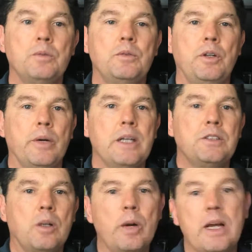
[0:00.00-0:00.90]
to your
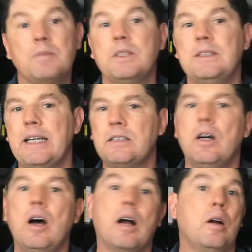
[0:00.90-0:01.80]
Instagram, to
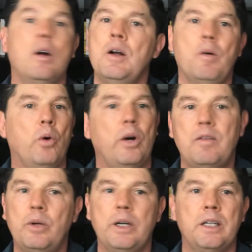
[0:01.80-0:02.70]
TikTok,
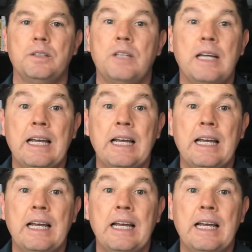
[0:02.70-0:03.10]
wherever it is.